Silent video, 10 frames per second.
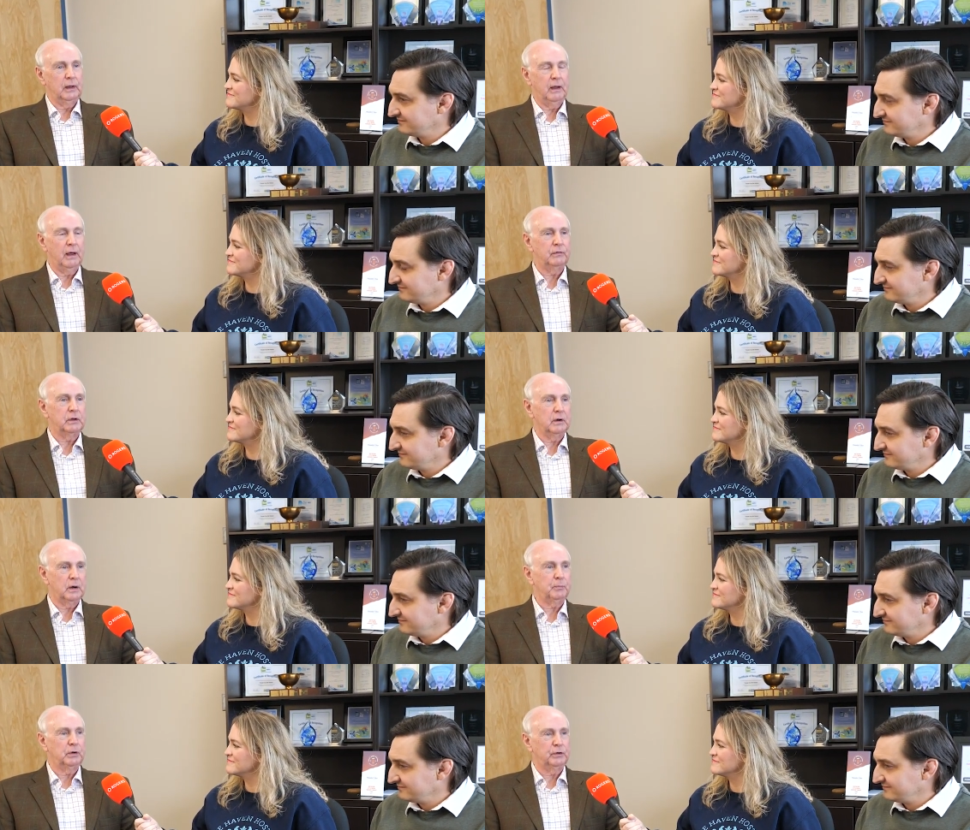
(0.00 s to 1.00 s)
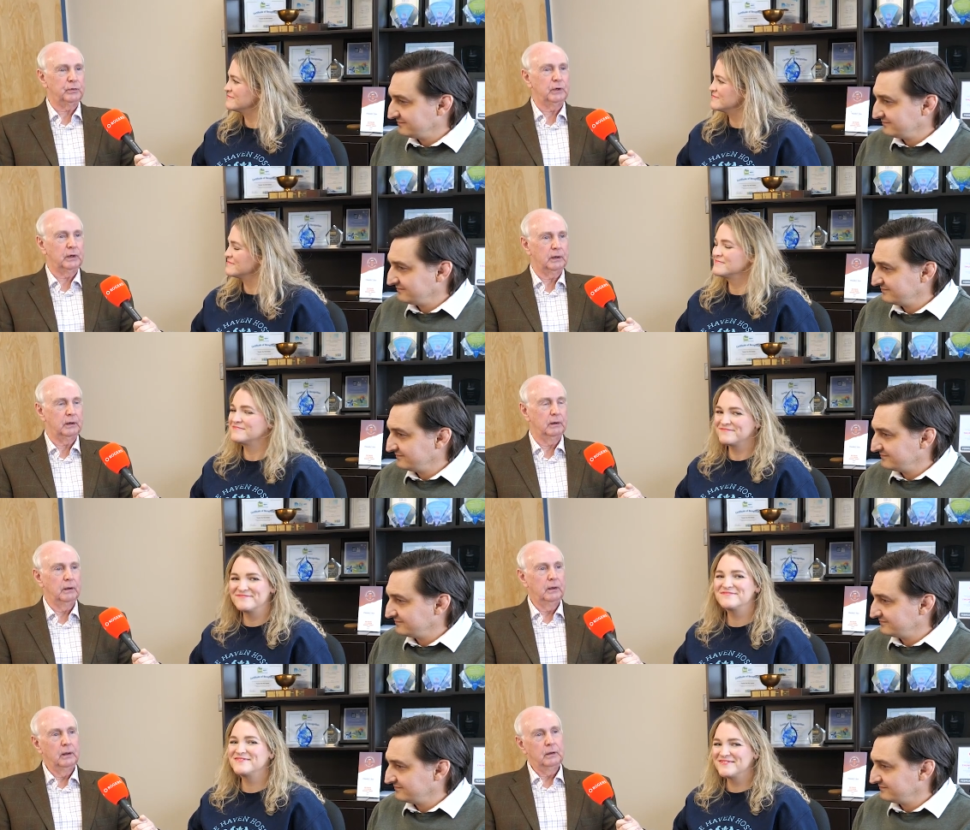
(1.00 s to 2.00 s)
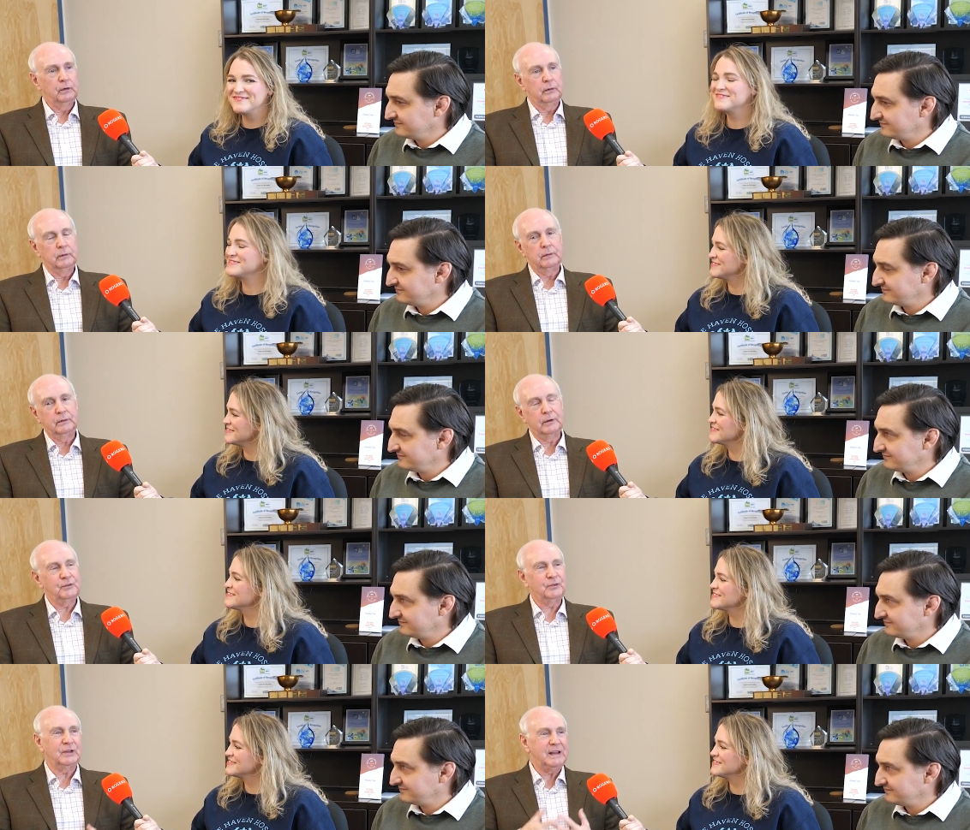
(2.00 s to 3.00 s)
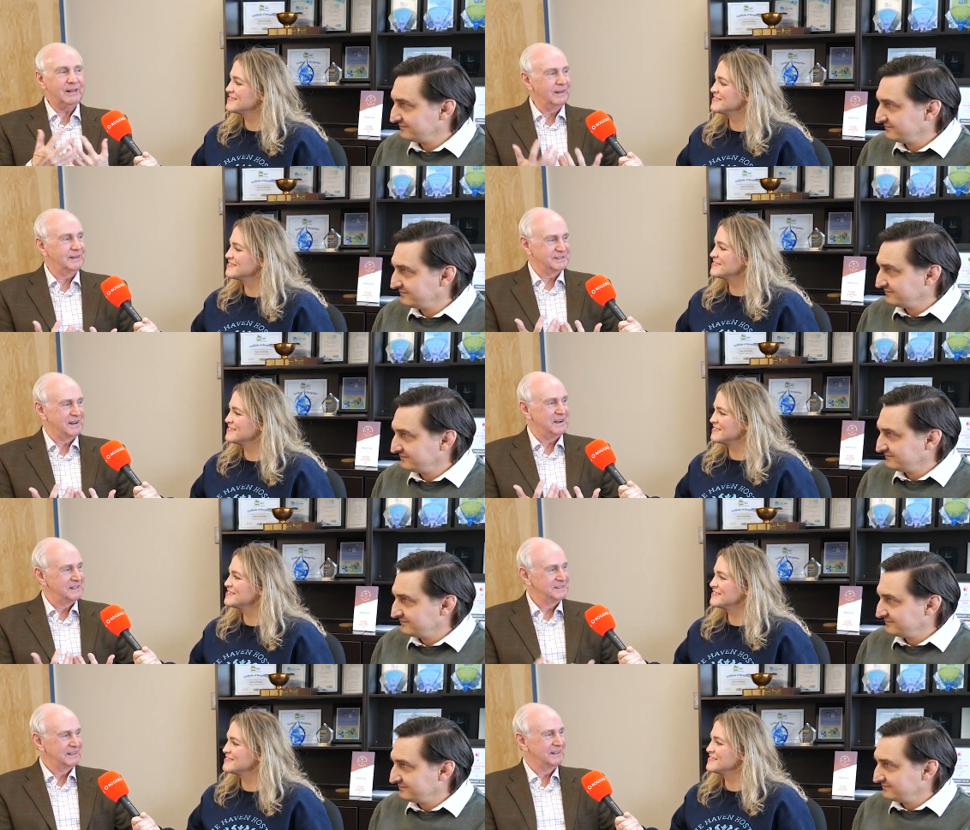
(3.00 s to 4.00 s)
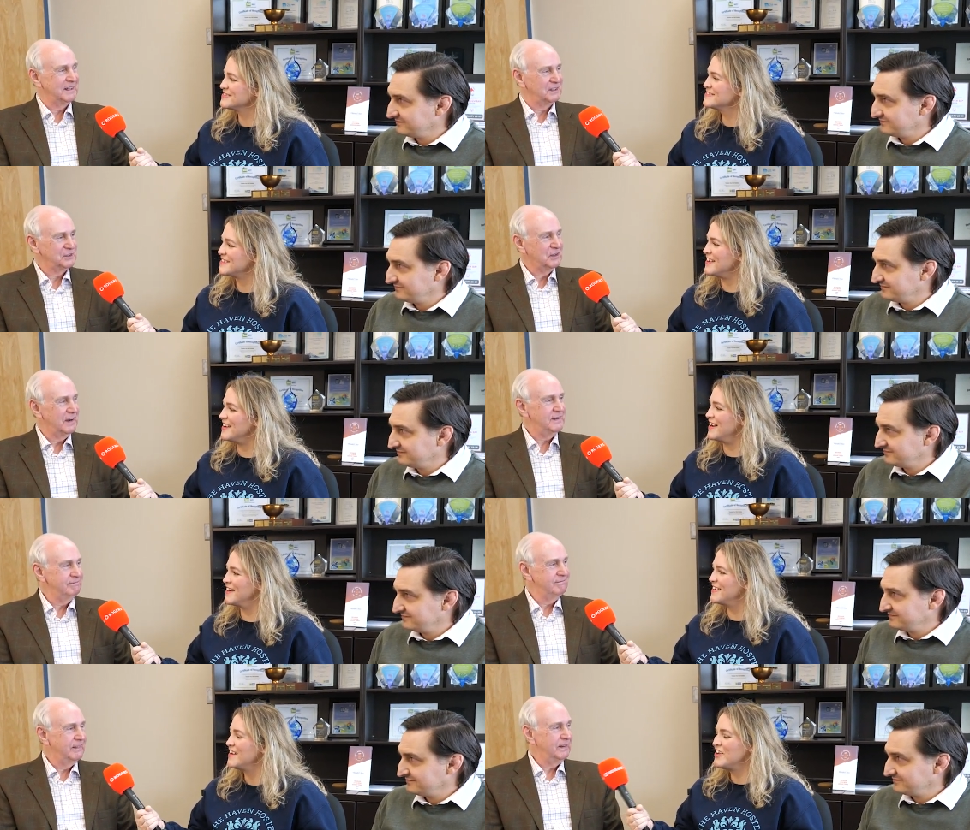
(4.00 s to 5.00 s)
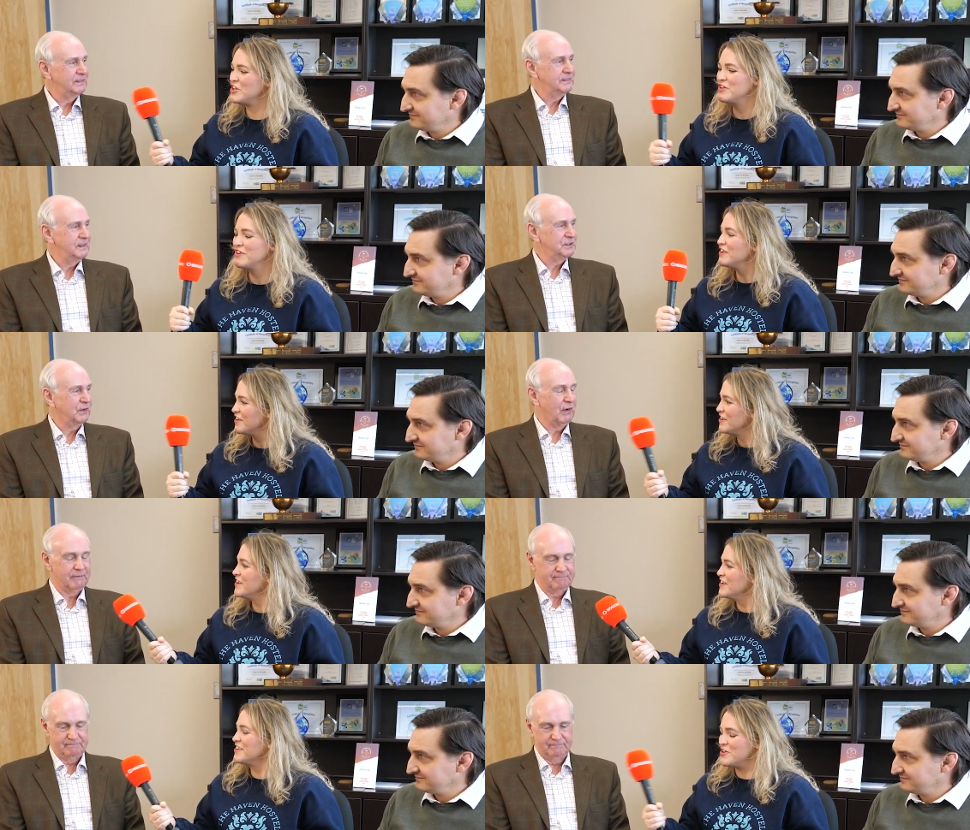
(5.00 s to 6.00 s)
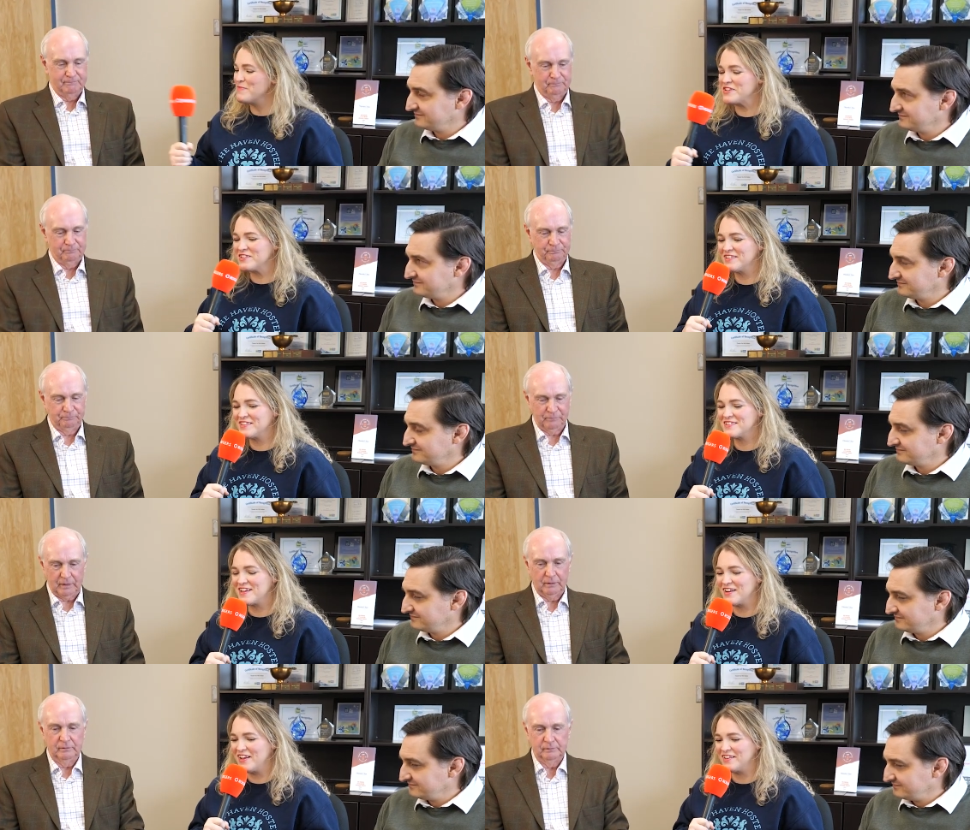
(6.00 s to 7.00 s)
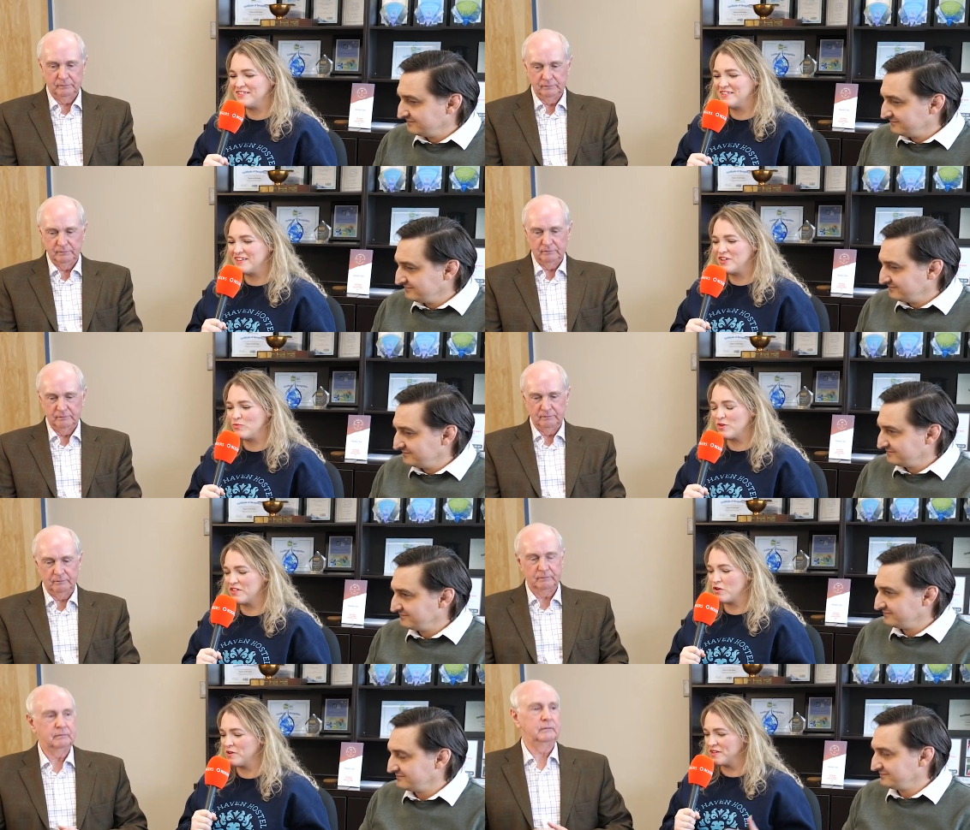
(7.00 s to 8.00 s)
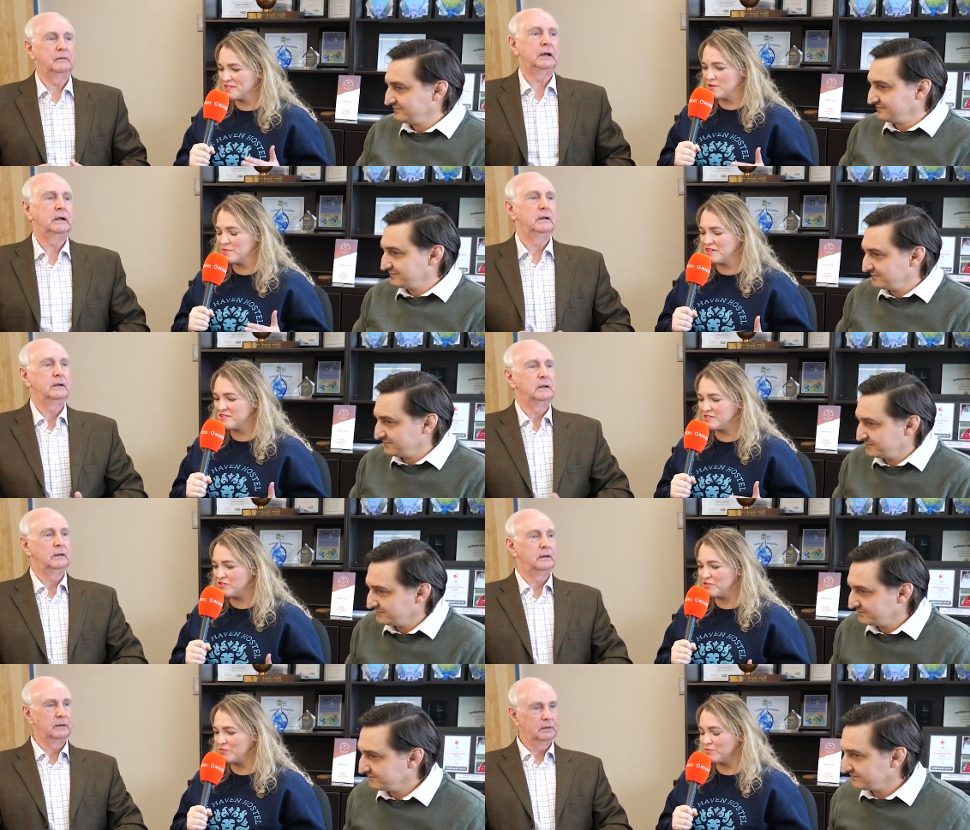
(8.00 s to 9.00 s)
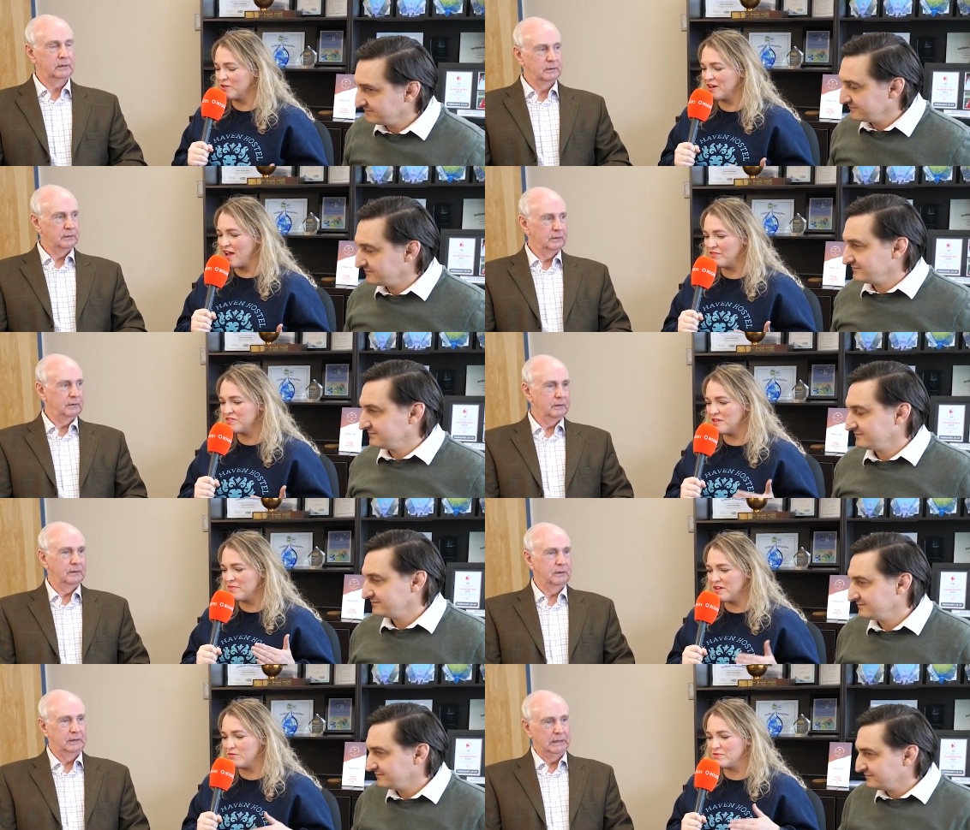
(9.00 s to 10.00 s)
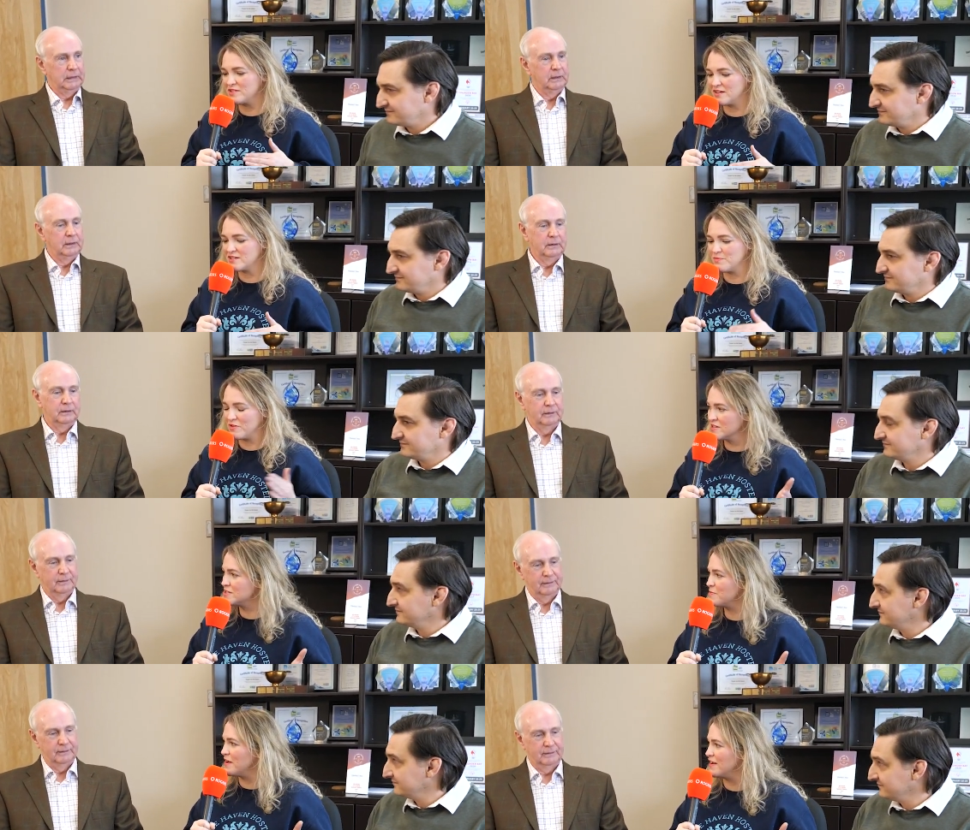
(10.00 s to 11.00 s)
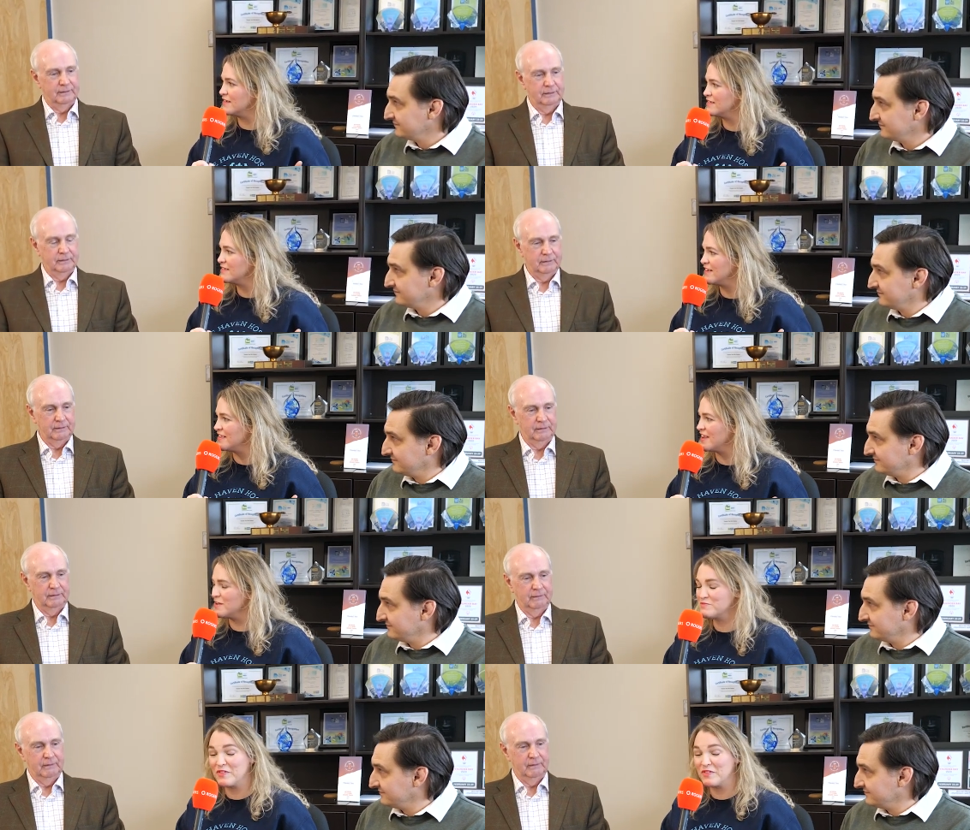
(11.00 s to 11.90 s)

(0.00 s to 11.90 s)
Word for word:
Speaker 1: they have the opportunity to see these kinds of things, right? It's it's great.
Speaker 2: You mentioned that uh, in in the, one of the opening ceremonies, you we're going to have somebody that was actually participating in the games